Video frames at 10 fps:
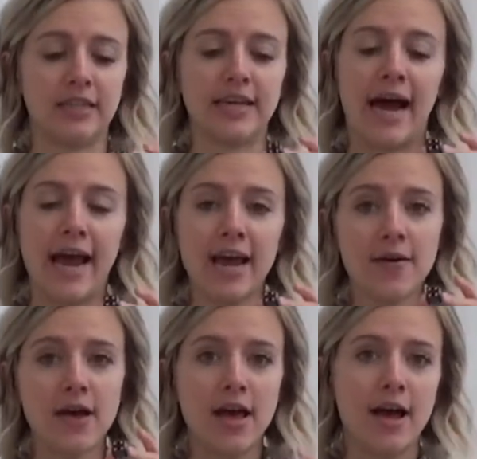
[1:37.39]
a
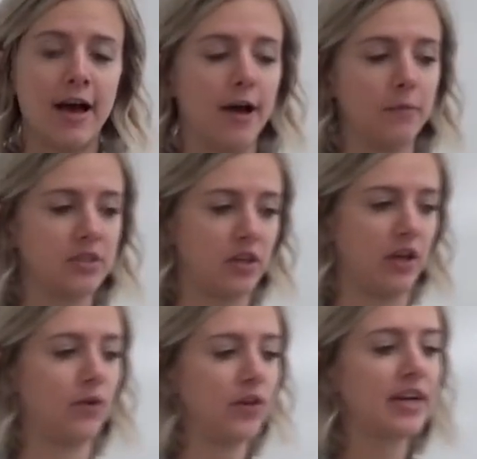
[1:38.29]
die, and so
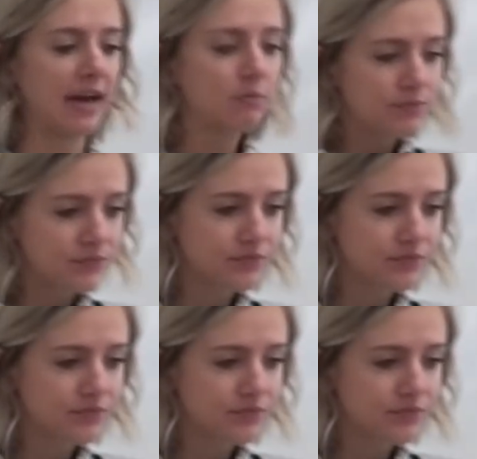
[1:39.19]
they roll their die,